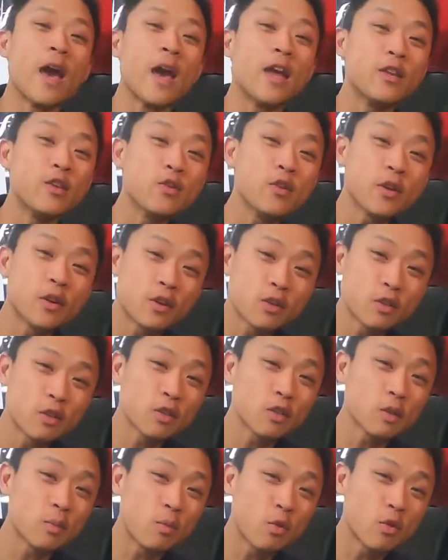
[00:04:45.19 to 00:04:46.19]
and you can
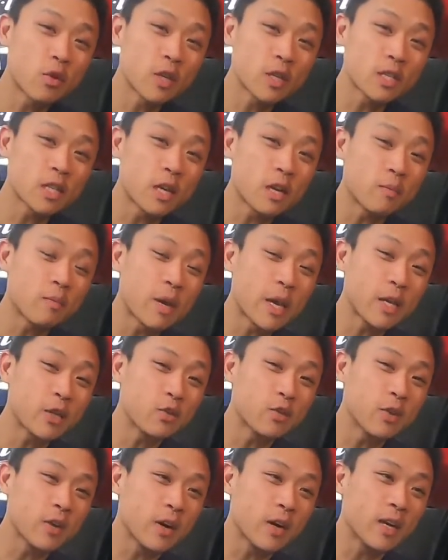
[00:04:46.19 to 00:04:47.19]
also support us on
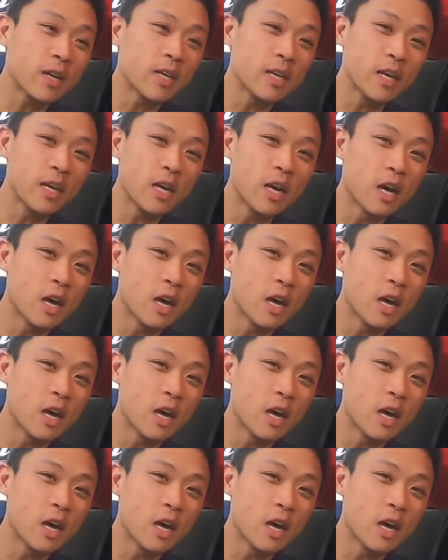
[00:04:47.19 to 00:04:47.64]
Patreon